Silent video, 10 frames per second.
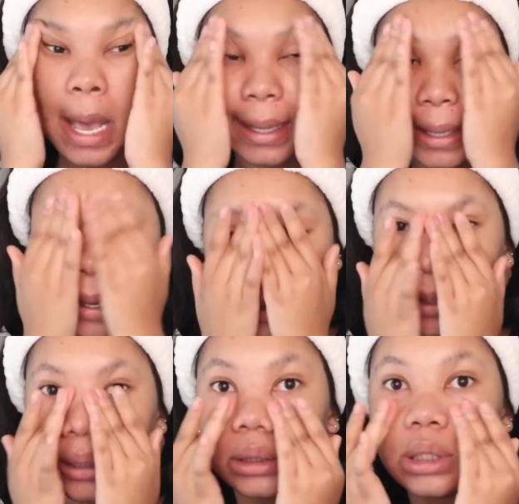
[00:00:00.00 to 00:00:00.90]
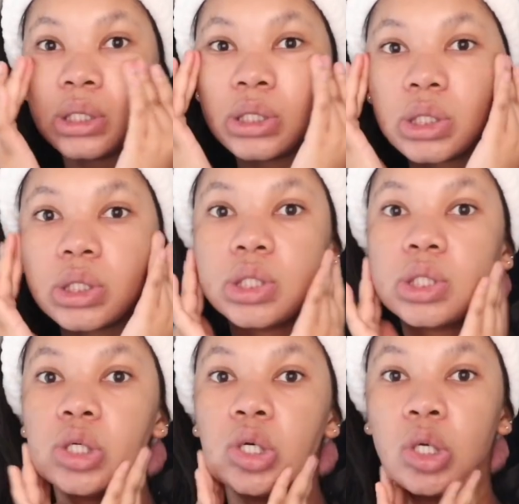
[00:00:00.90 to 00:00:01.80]
and
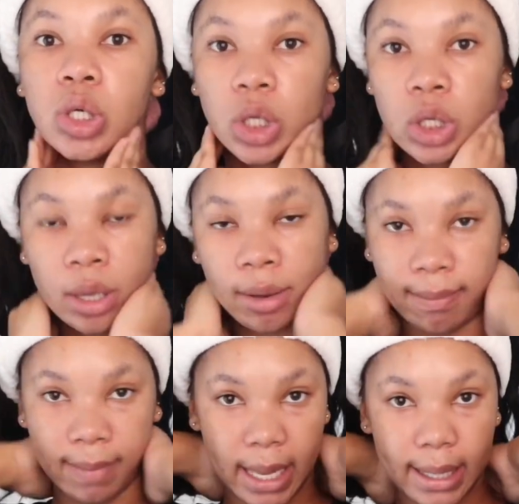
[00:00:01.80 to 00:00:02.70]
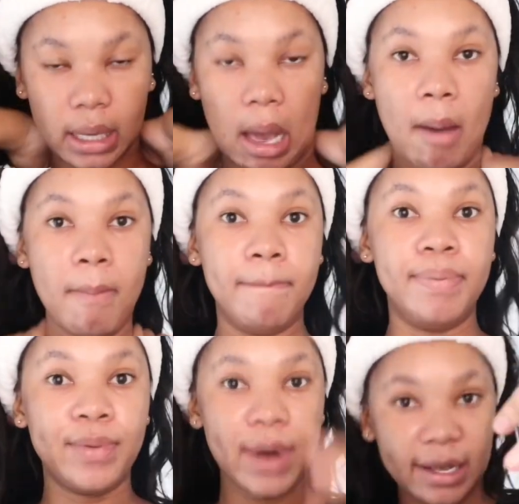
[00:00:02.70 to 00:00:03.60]
make a
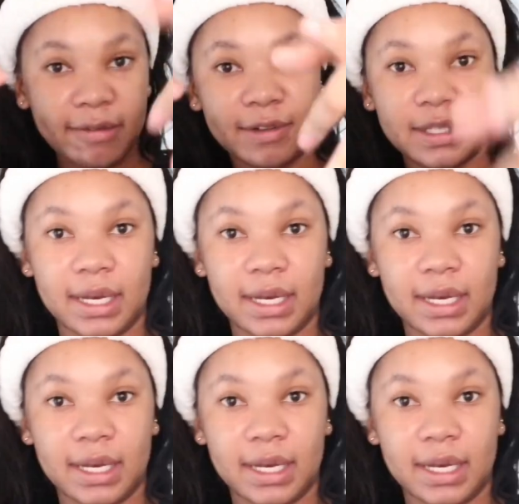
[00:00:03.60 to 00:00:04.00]
breakfast, and